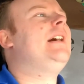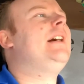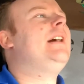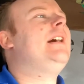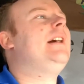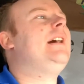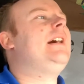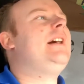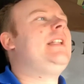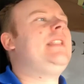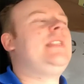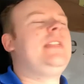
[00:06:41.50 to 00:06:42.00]

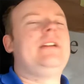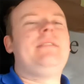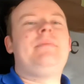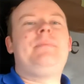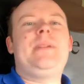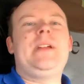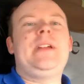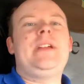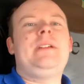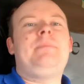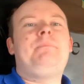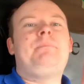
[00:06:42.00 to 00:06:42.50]
The
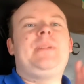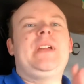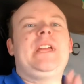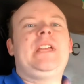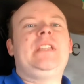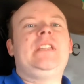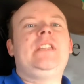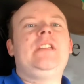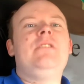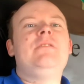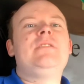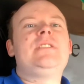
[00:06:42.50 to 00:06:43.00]
other
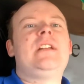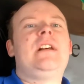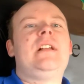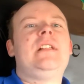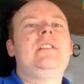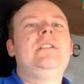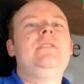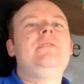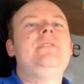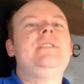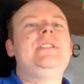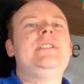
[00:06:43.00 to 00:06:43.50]
big news I
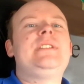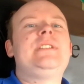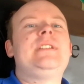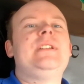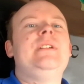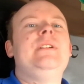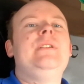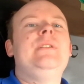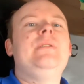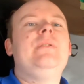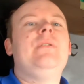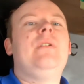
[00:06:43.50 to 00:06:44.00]
alluded
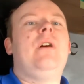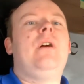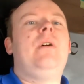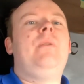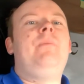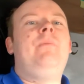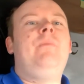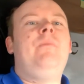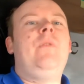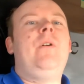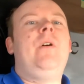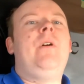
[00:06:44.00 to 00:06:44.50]
to
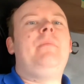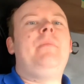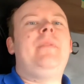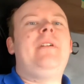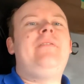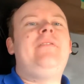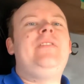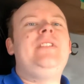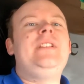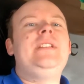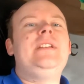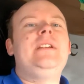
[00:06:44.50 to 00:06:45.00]
on one of my
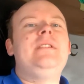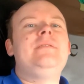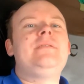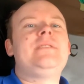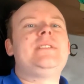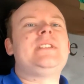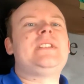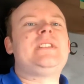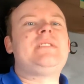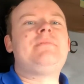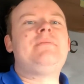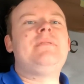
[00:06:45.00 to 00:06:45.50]
videos
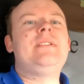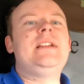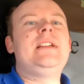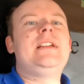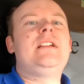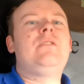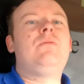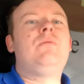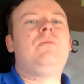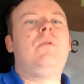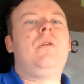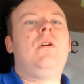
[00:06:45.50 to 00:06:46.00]
this
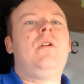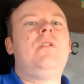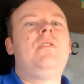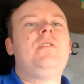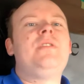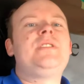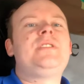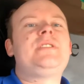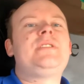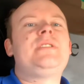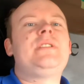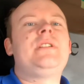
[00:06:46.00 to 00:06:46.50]
week
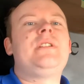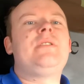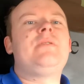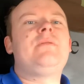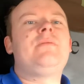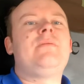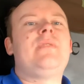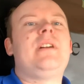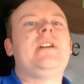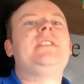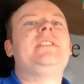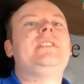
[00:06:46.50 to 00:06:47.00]
was
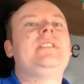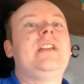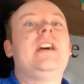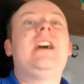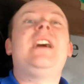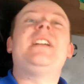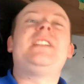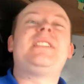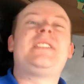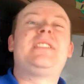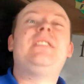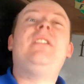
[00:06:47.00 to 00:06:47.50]
when
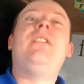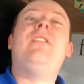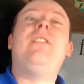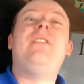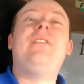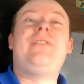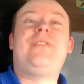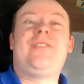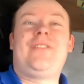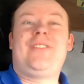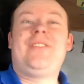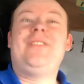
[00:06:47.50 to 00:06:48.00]
I
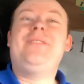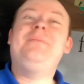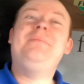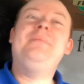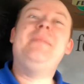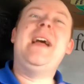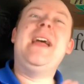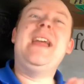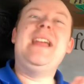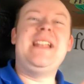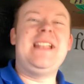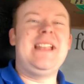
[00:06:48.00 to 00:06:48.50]
sort of
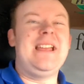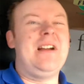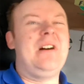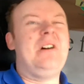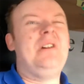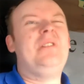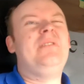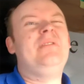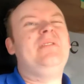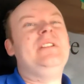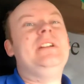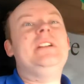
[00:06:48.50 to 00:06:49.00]
made it
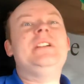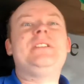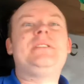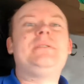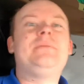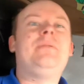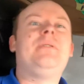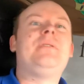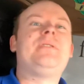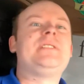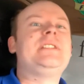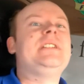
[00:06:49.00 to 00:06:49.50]
obvious
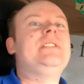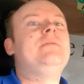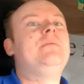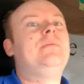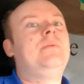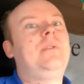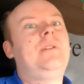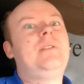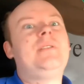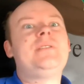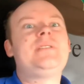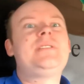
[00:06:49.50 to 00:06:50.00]
what it
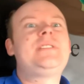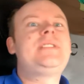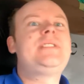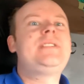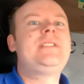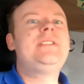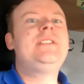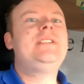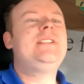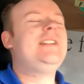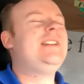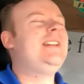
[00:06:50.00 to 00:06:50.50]

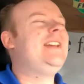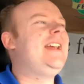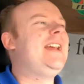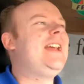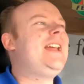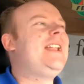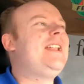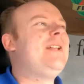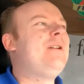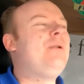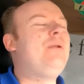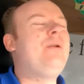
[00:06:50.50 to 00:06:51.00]
was,
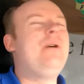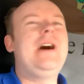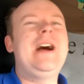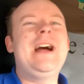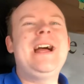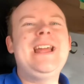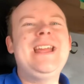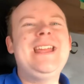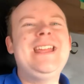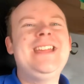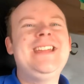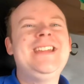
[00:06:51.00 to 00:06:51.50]
in a
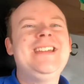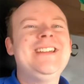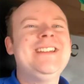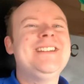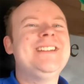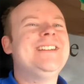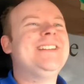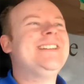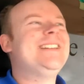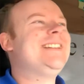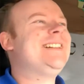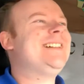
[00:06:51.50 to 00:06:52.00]
way,
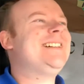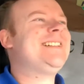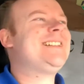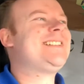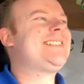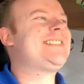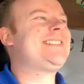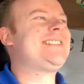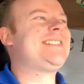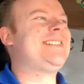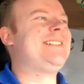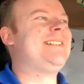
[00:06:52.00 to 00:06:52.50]

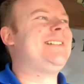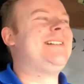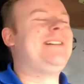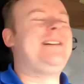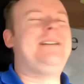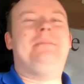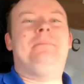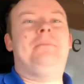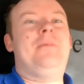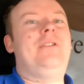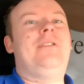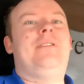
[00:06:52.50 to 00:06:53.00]
because I'm
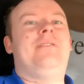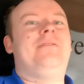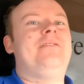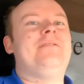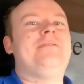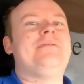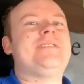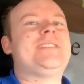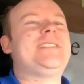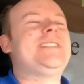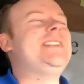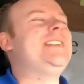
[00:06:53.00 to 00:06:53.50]

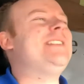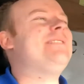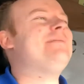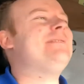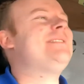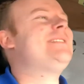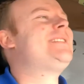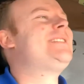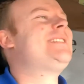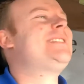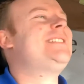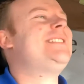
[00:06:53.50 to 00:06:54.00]
awful with
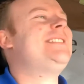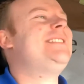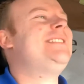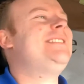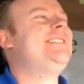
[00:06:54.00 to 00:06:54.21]
secrets.